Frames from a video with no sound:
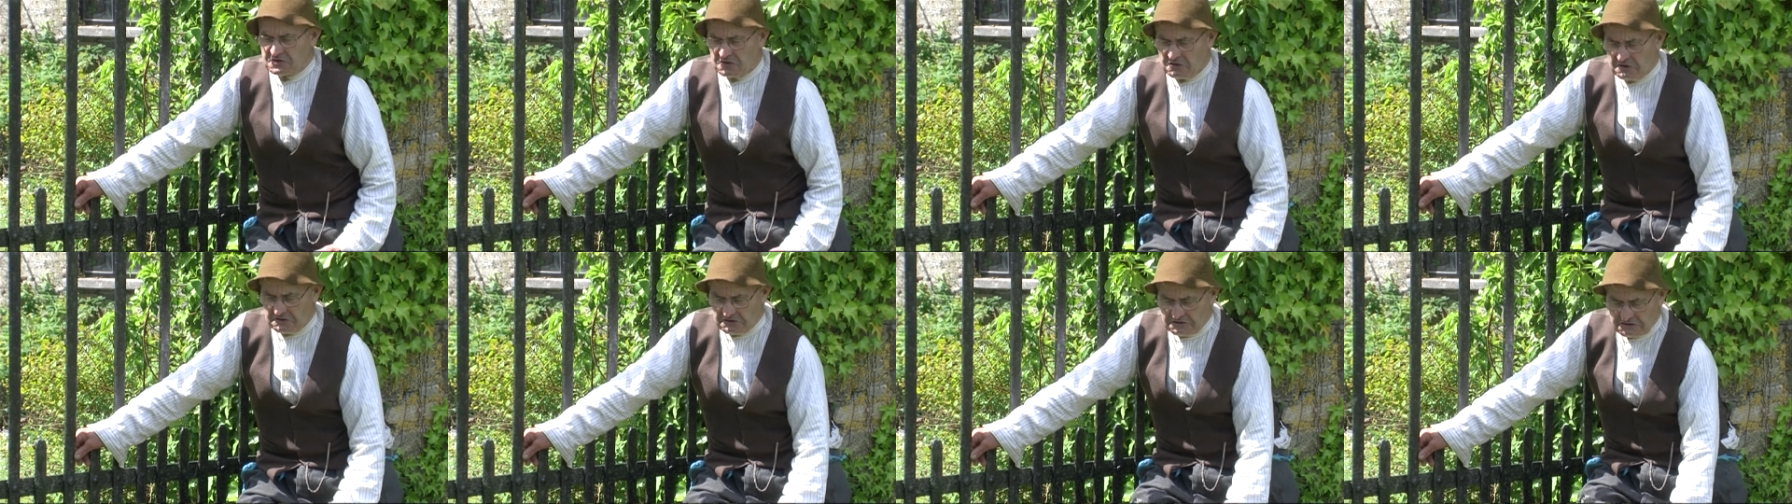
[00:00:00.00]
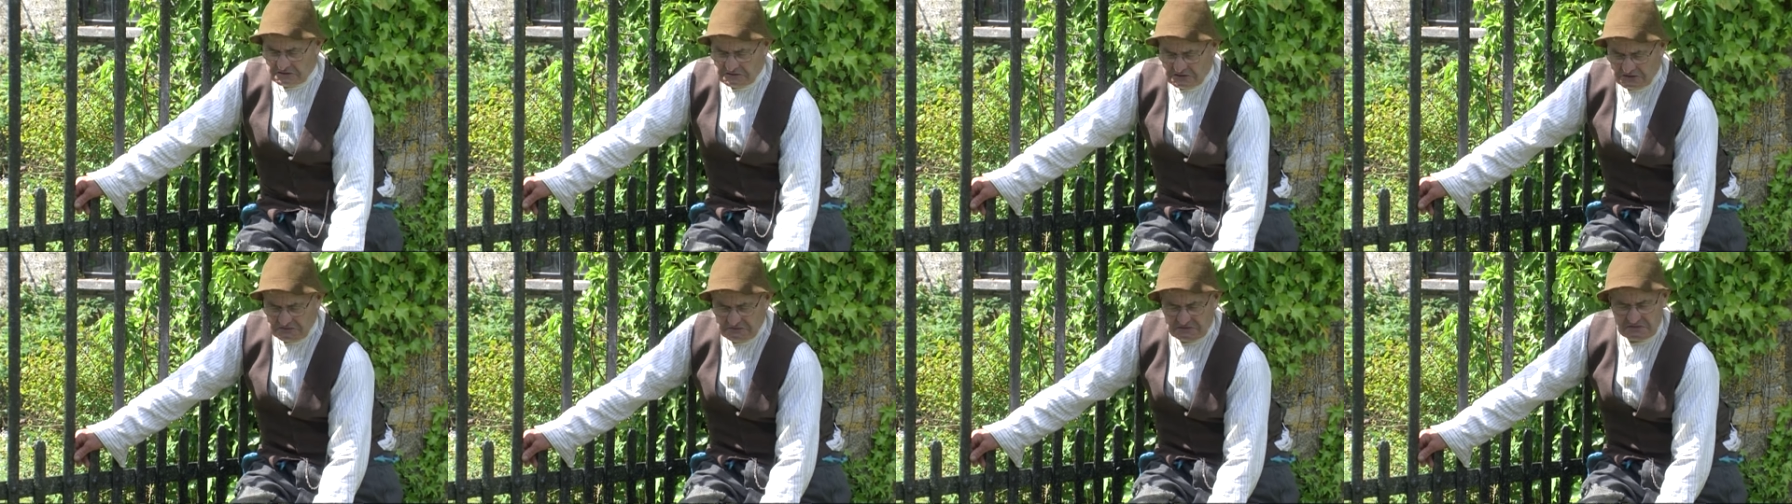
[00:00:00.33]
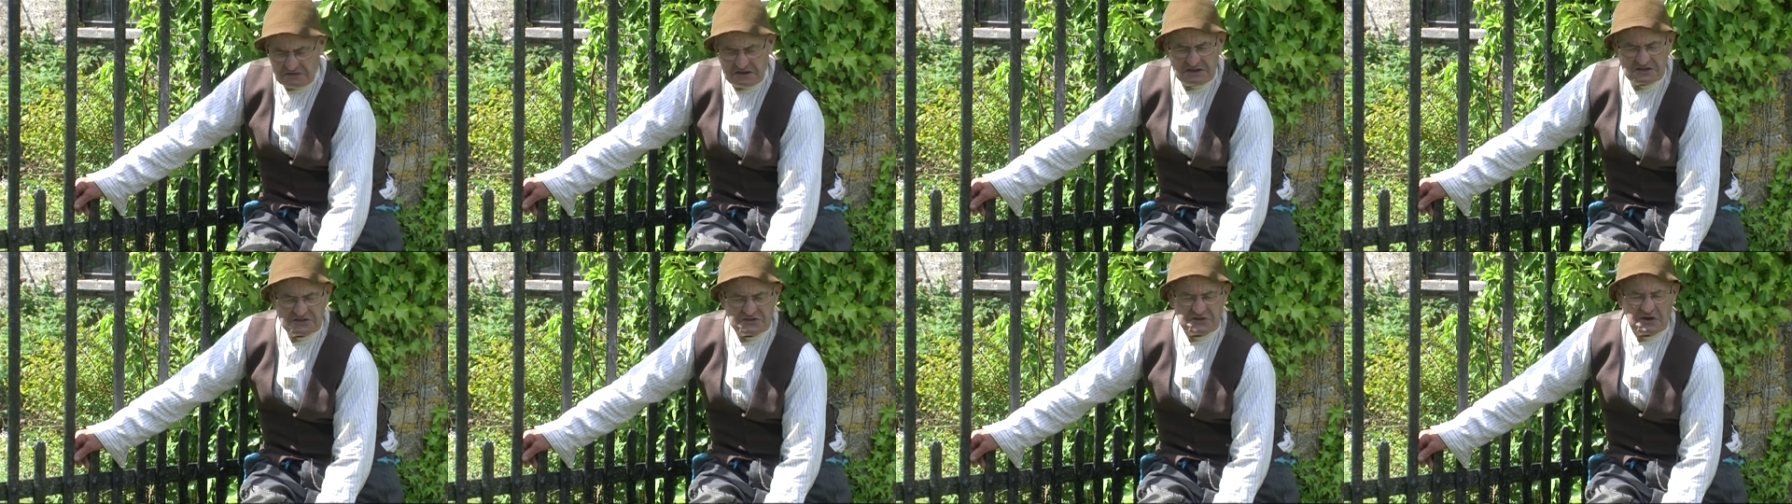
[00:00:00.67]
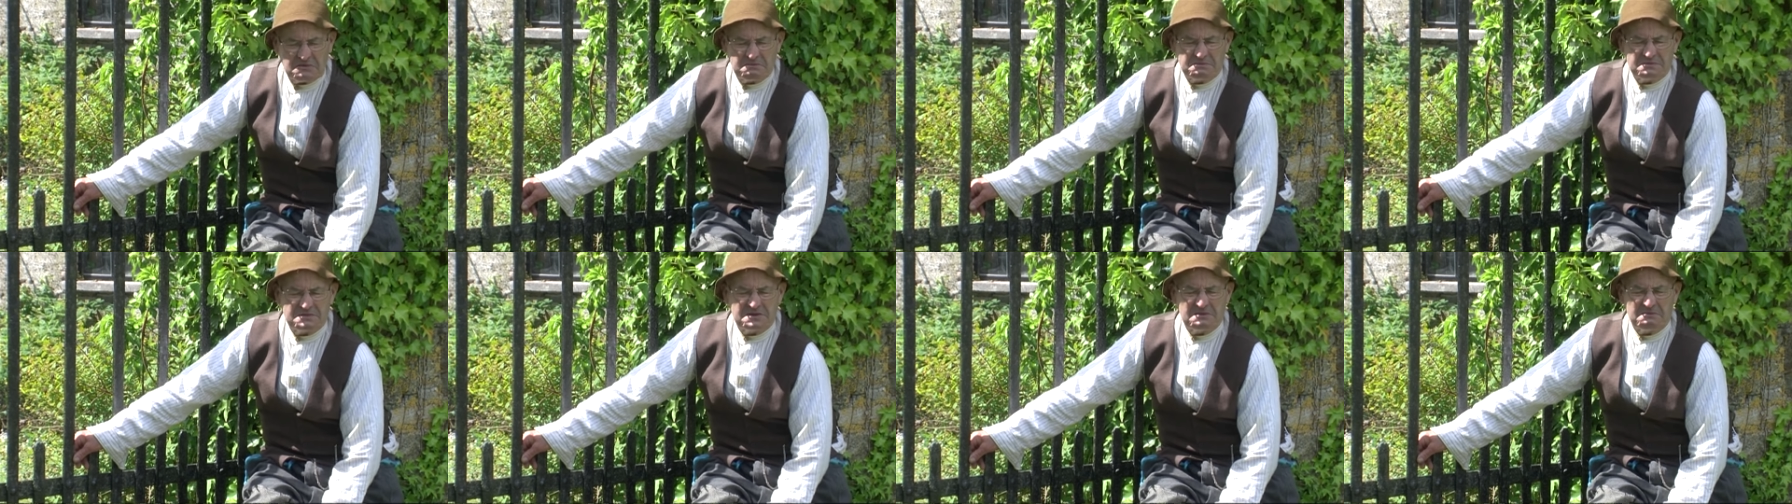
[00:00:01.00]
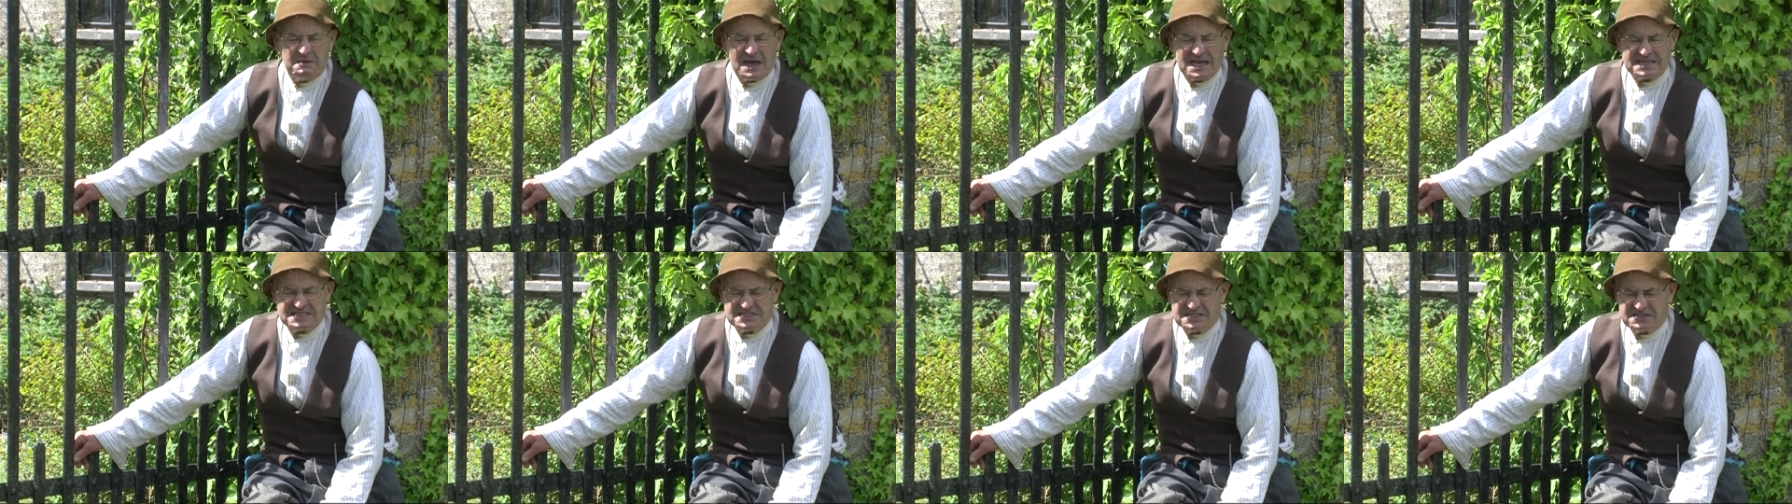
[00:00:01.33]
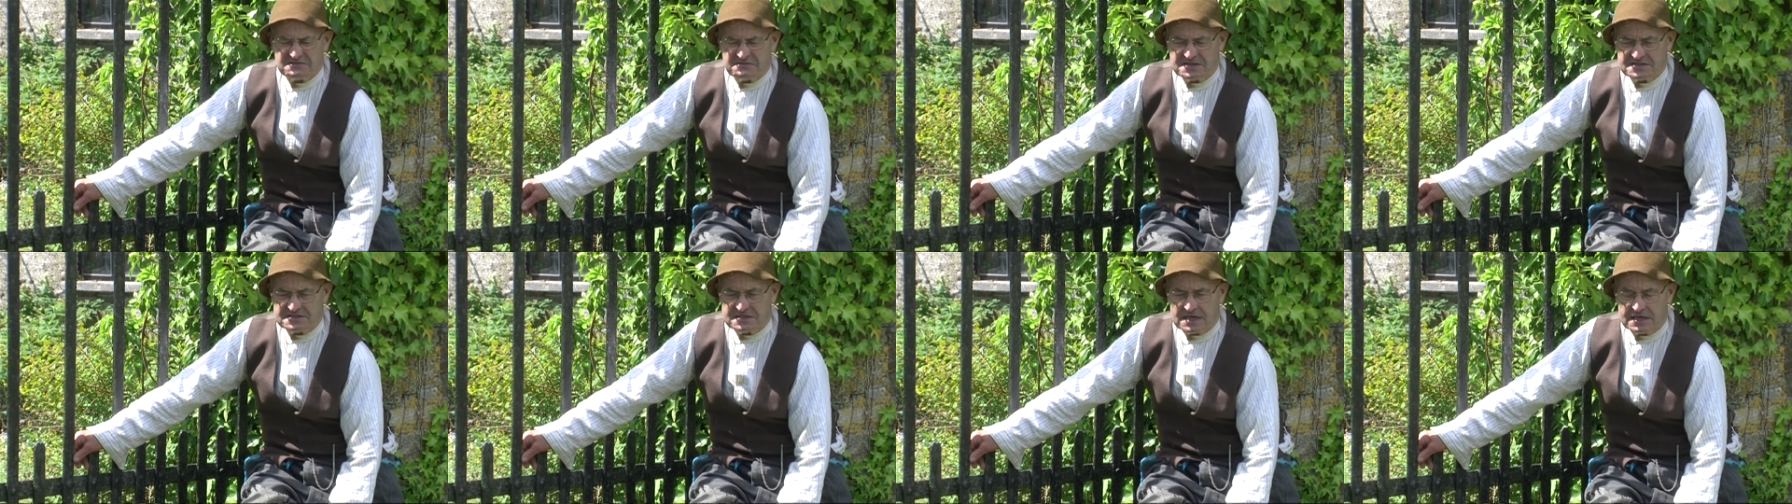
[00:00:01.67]
colour creams up the backs
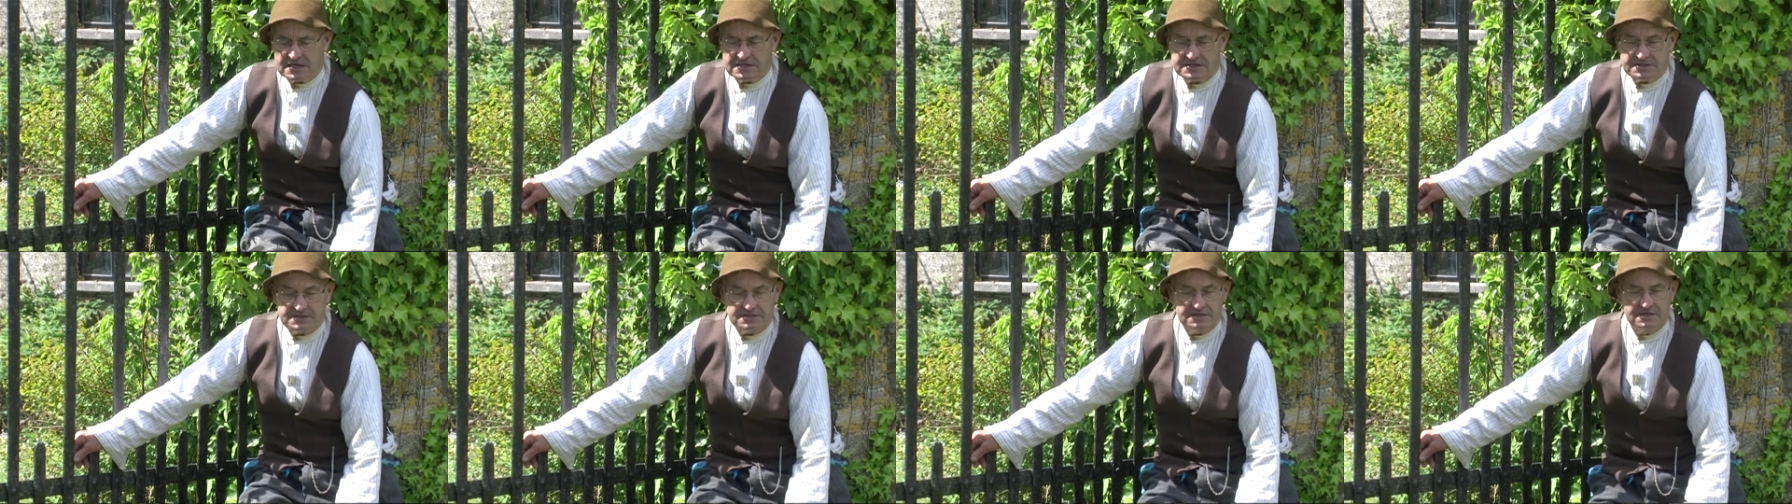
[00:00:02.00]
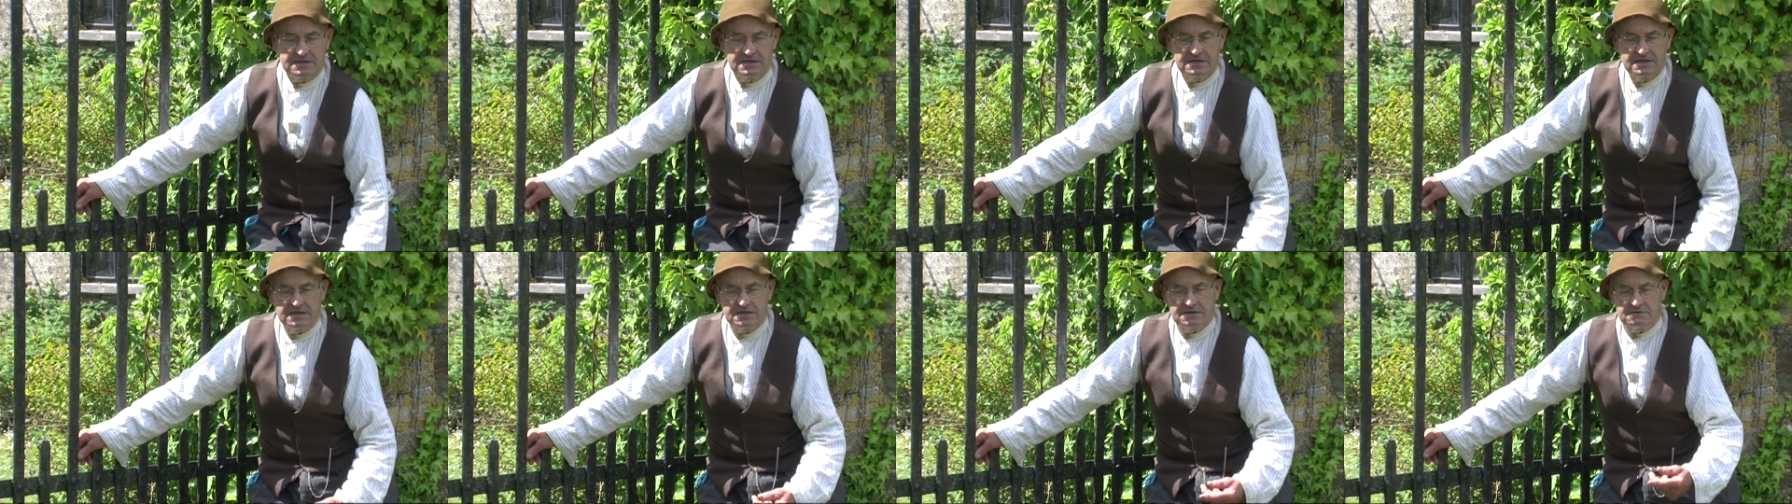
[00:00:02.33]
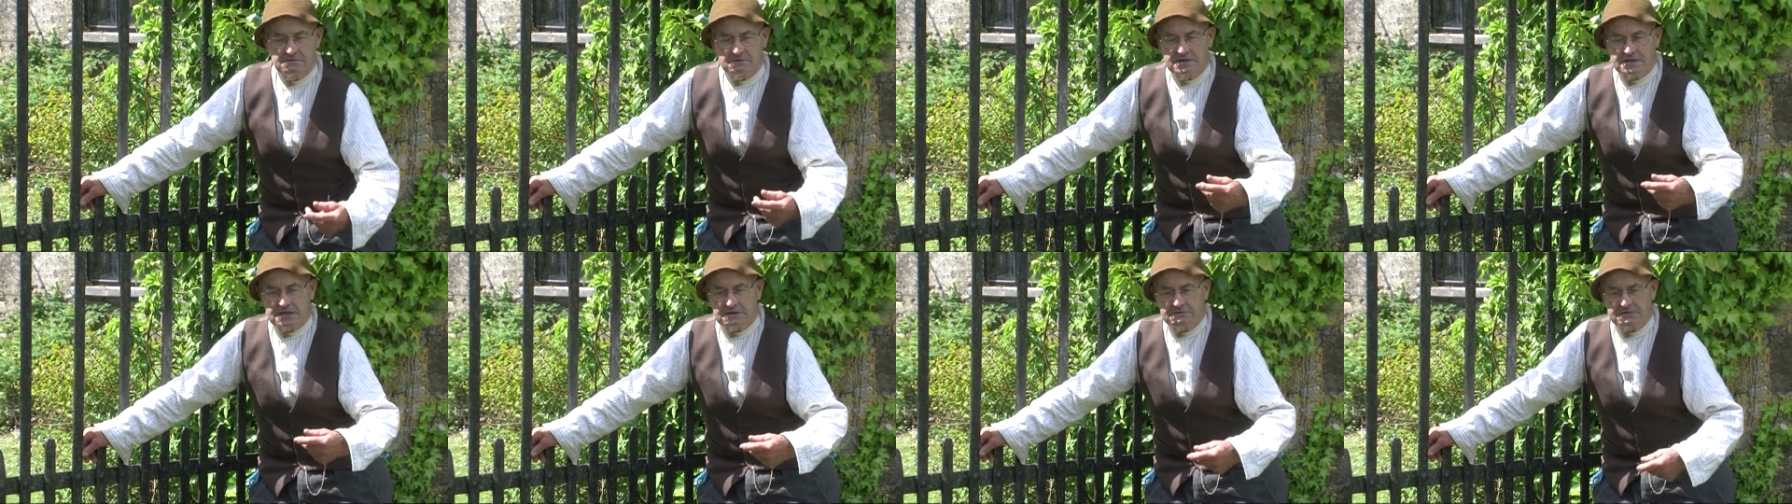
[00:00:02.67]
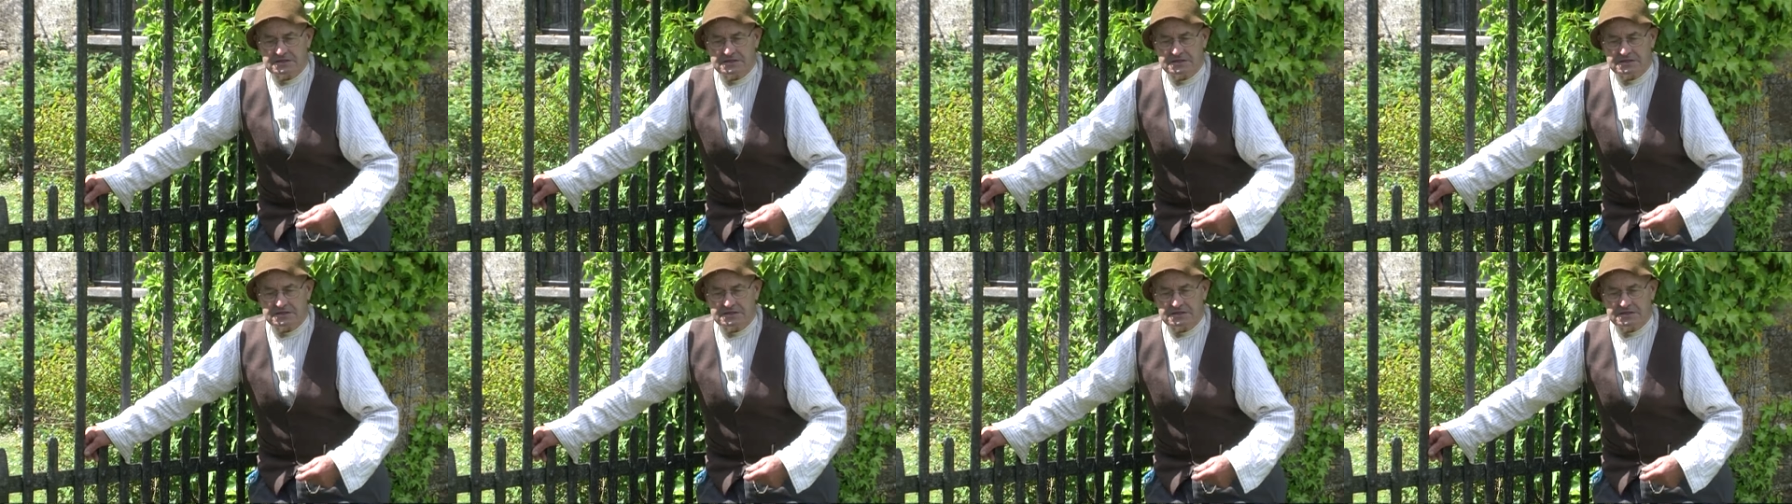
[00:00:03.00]
of his legs when there